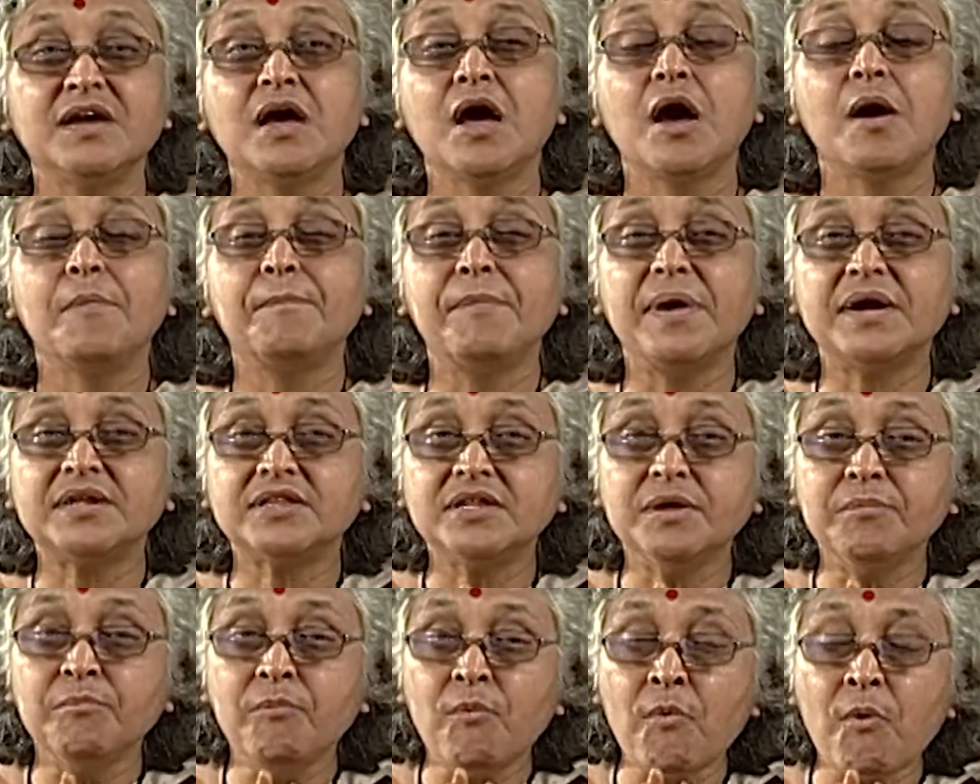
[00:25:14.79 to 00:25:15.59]
but the
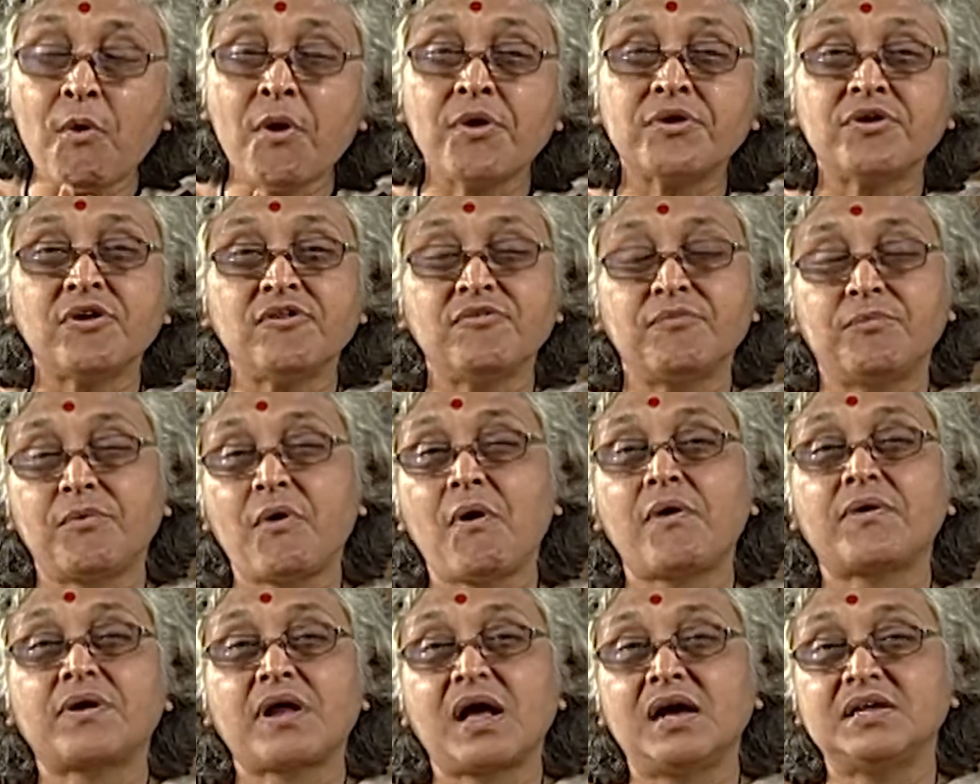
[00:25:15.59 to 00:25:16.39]
mode of
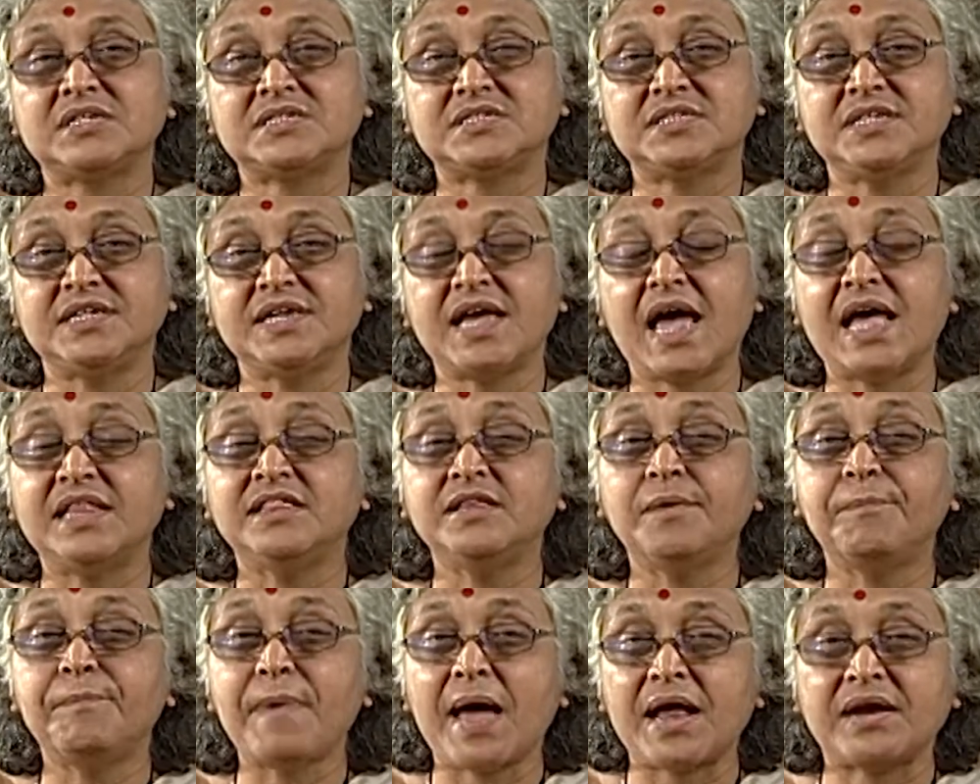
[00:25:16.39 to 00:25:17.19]
broadcasting and the
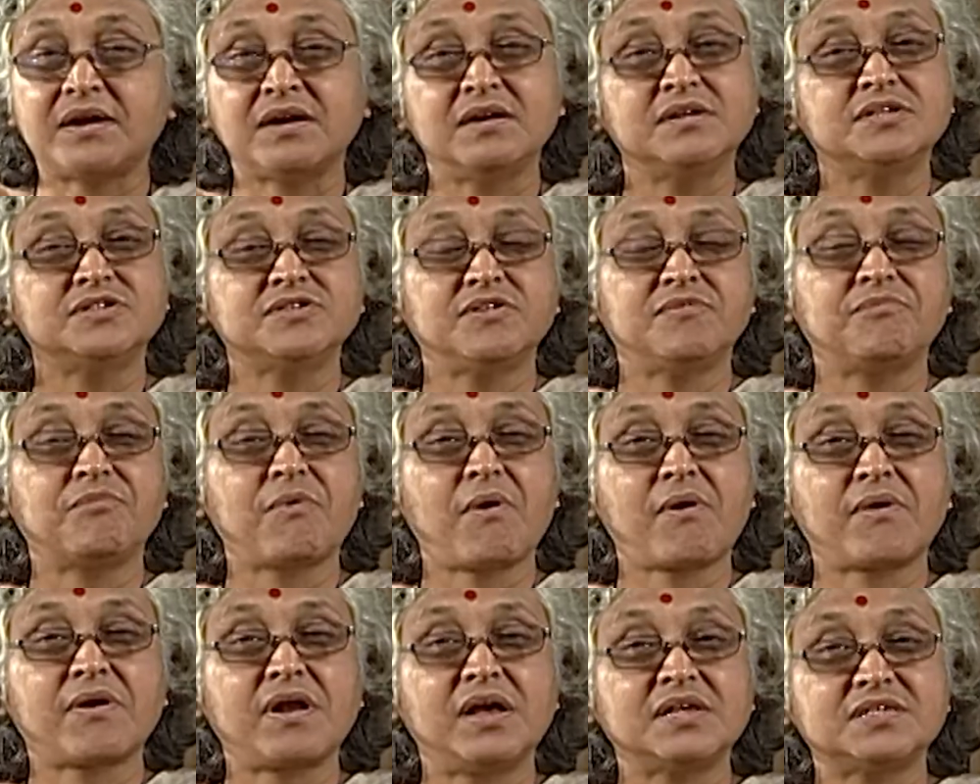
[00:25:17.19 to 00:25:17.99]
patterns of
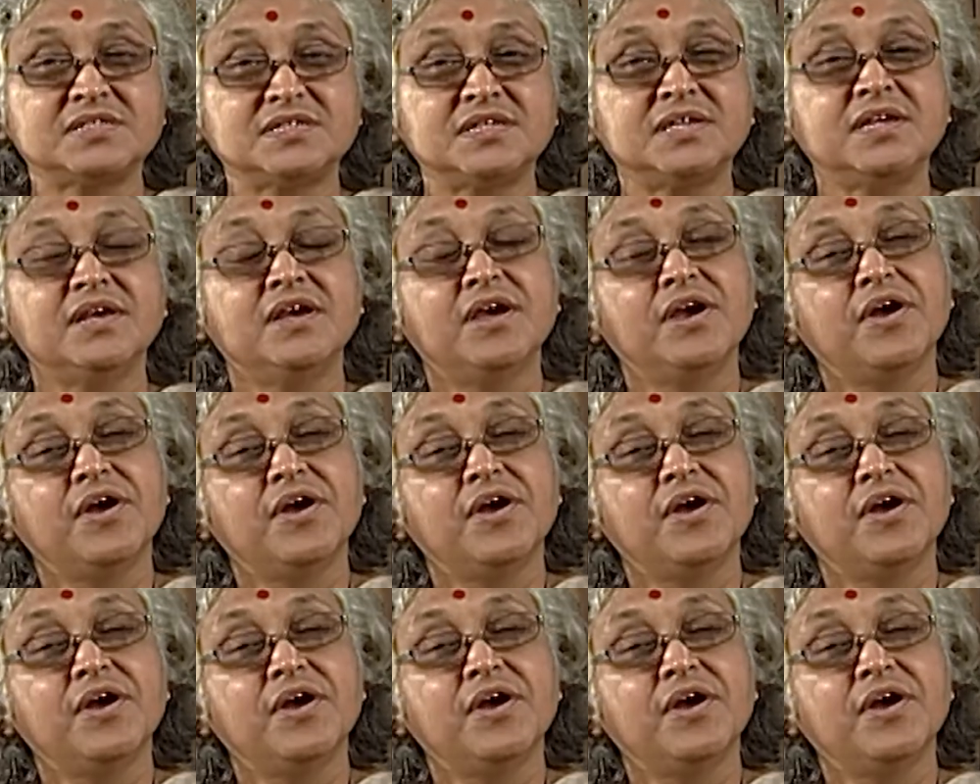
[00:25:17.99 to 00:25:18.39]
broadcasting